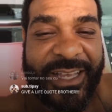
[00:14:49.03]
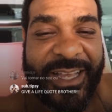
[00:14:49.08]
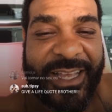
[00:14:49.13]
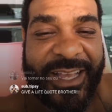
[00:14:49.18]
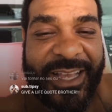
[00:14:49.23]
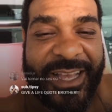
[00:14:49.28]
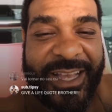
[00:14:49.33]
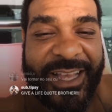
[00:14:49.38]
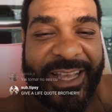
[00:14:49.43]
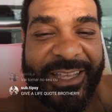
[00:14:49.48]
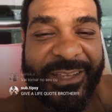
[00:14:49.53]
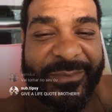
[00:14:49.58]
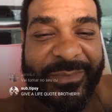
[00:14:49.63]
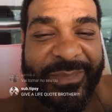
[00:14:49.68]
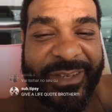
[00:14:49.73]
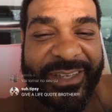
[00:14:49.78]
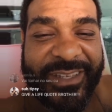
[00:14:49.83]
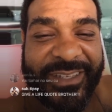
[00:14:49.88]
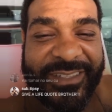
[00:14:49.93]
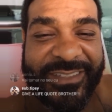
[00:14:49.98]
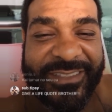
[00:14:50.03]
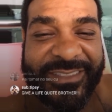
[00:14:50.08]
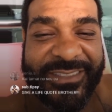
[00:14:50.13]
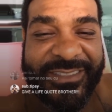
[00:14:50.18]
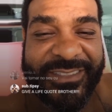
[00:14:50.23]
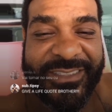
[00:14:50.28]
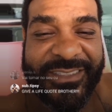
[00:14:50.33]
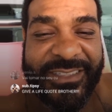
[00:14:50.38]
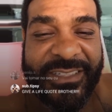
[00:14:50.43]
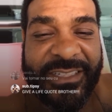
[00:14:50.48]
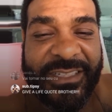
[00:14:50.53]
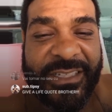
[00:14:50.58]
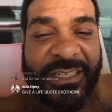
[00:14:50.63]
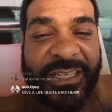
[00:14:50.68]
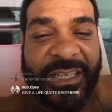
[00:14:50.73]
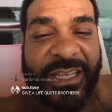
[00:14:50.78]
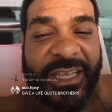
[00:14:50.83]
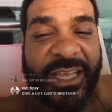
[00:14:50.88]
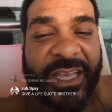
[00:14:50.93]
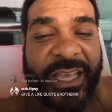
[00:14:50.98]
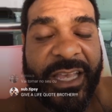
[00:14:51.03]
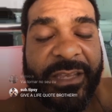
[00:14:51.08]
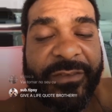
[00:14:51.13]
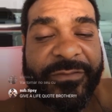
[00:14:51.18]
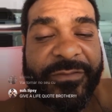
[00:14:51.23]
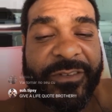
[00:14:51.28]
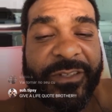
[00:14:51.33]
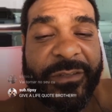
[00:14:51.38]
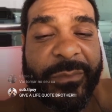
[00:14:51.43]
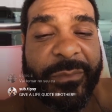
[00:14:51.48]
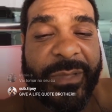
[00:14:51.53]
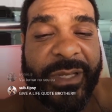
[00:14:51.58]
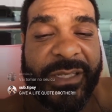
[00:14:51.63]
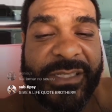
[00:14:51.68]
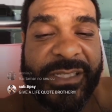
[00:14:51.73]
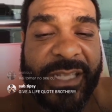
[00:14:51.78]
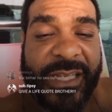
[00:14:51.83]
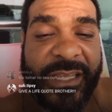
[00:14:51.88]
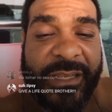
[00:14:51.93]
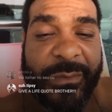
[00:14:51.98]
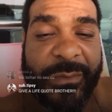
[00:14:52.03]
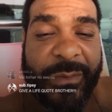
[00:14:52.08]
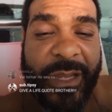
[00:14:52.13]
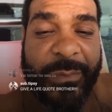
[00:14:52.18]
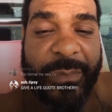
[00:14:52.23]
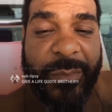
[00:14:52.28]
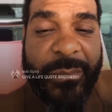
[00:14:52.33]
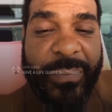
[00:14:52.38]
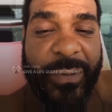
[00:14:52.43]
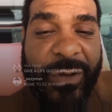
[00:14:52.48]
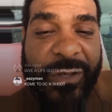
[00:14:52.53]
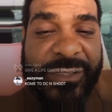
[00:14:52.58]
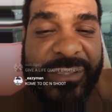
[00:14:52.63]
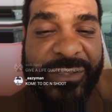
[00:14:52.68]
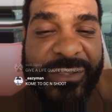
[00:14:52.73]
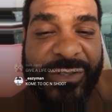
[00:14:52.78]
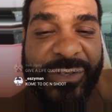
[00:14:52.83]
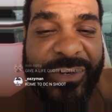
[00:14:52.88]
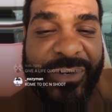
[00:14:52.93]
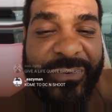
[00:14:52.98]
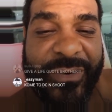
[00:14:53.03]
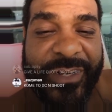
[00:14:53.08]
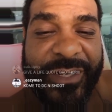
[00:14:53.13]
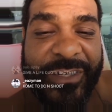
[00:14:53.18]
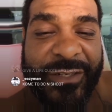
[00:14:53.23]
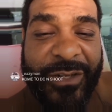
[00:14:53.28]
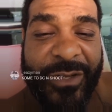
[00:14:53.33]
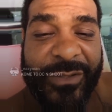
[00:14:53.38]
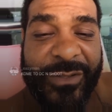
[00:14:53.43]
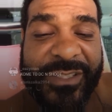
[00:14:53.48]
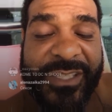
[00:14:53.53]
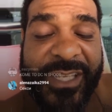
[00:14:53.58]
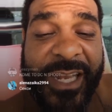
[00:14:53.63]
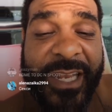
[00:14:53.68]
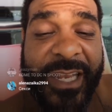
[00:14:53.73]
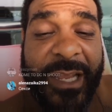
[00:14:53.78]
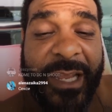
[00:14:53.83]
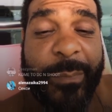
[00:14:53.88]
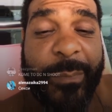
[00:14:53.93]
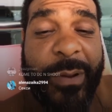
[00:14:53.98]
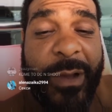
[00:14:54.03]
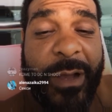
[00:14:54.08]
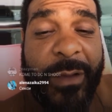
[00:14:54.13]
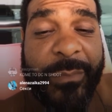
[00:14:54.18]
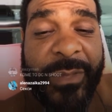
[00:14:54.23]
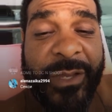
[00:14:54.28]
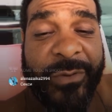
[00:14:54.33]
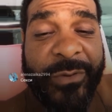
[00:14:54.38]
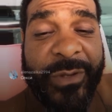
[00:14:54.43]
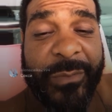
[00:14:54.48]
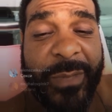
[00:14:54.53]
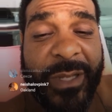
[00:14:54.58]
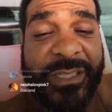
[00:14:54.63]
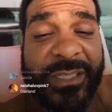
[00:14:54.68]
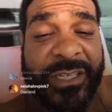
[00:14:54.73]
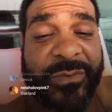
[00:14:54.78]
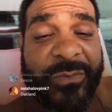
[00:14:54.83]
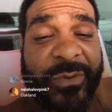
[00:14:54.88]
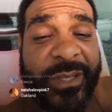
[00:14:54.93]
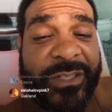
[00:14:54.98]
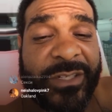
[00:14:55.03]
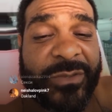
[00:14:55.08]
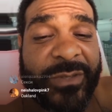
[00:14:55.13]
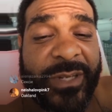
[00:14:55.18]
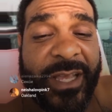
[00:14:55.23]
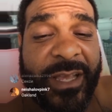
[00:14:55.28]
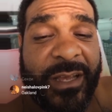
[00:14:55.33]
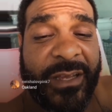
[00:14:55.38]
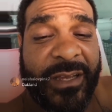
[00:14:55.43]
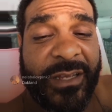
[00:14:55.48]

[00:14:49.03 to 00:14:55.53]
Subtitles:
Alright, man. Hey, Flea, man, tell everybody from Boston, you already know. Tell that nigga Pup, man, we about to get ready to do that,